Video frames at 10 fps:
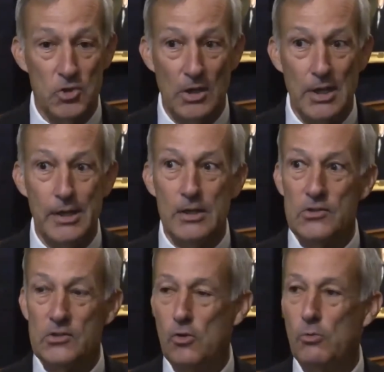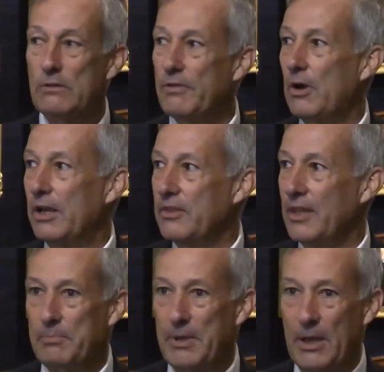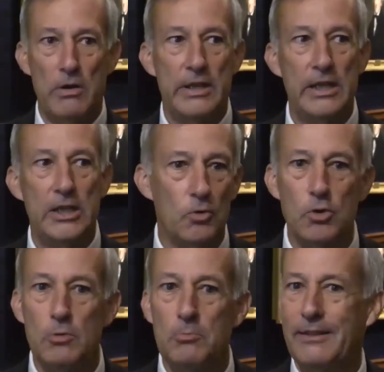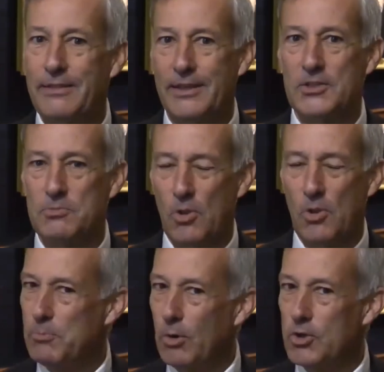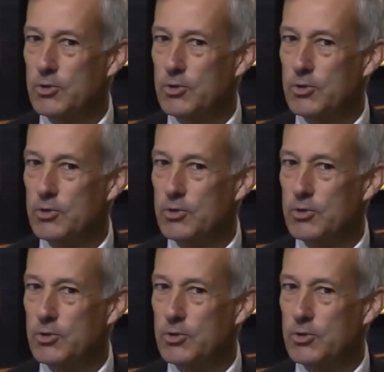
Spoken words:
So who would have thought that walking into a room like this with all these portraits,